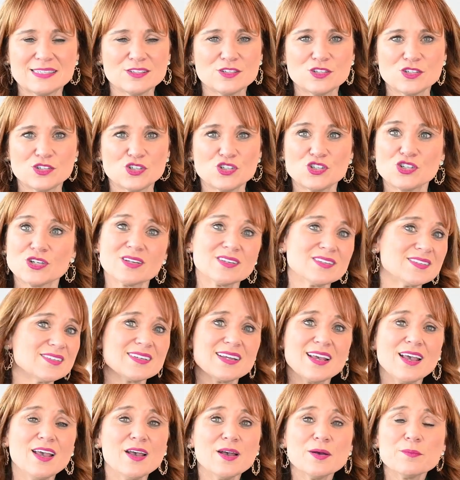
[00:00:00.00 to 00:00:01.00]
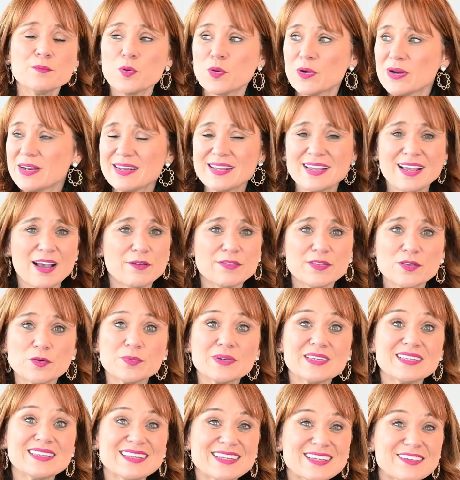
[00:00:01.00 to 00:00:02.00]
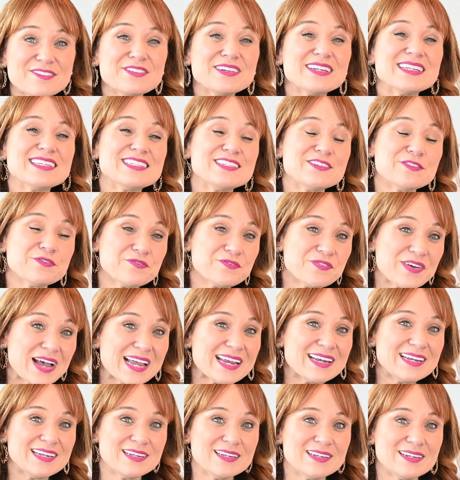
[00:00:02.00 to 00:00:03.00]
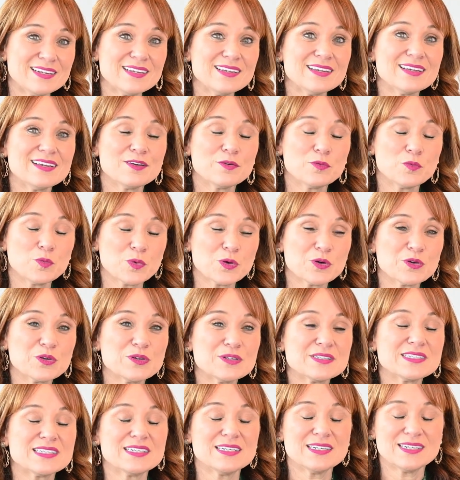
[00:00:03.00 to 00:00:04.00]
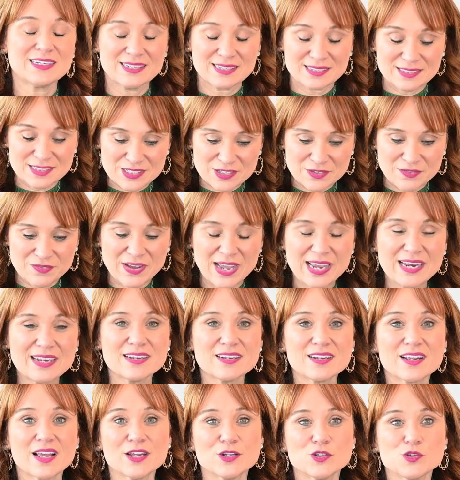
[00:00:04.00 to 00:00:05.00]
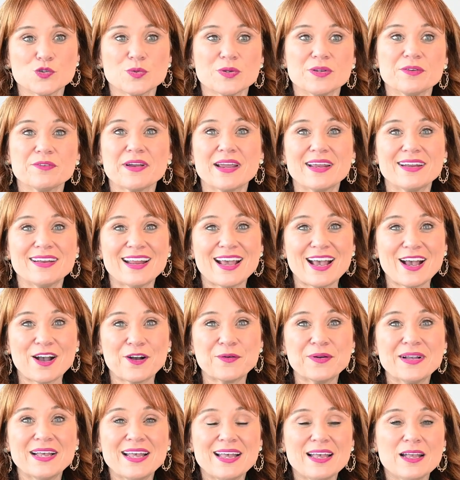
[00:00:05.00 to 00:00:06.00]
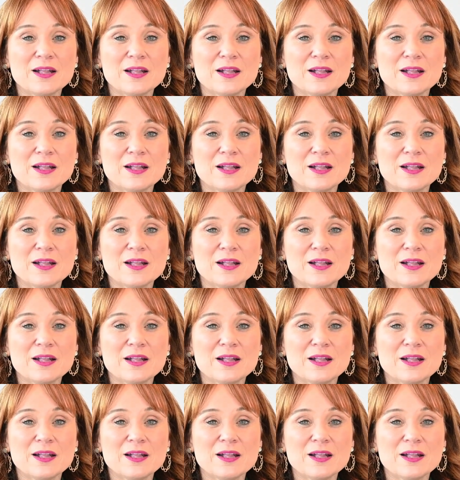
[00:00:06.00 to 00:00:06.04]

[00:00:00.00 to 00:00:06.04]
It's just pointing out that we live in a divided world and in a divided country right now.